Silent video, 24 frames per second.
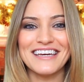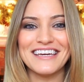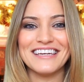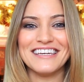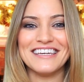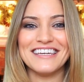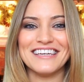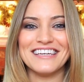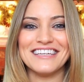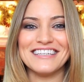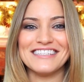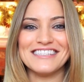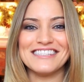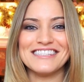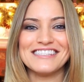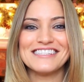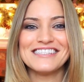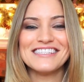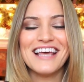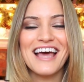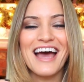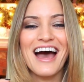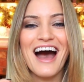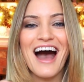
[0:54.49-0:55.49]

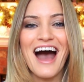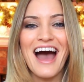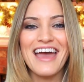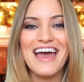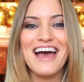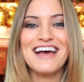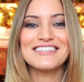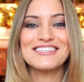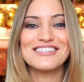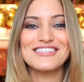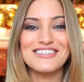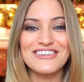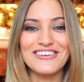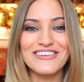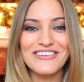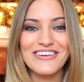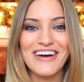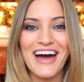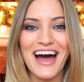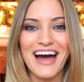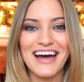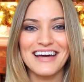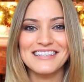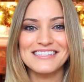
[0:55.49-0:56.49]
is I asked you
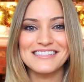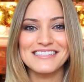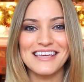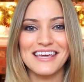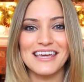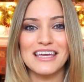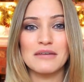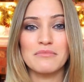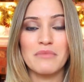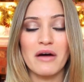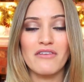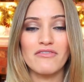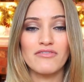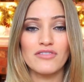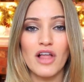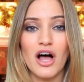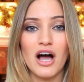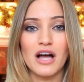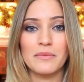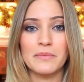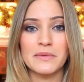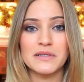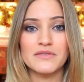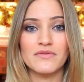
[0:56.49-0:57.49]
guys in my
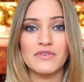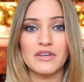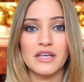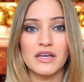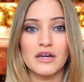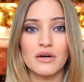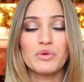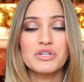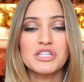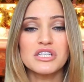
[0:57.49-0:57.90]
Vlogmas video,